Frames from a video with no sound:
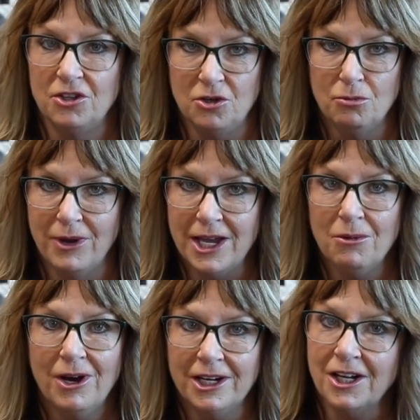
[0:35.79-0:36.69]
you
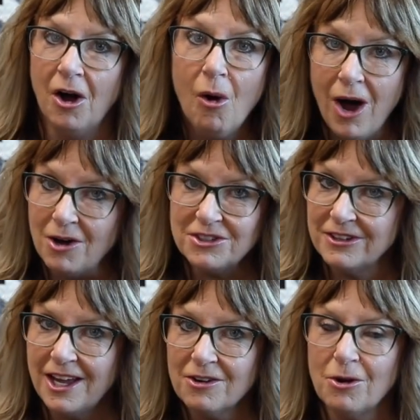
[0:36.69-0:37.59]
may want to go out to
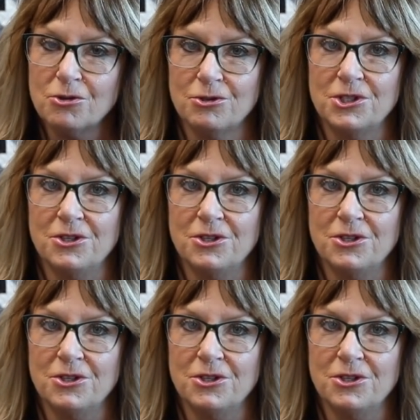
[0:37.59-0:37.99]
that grocery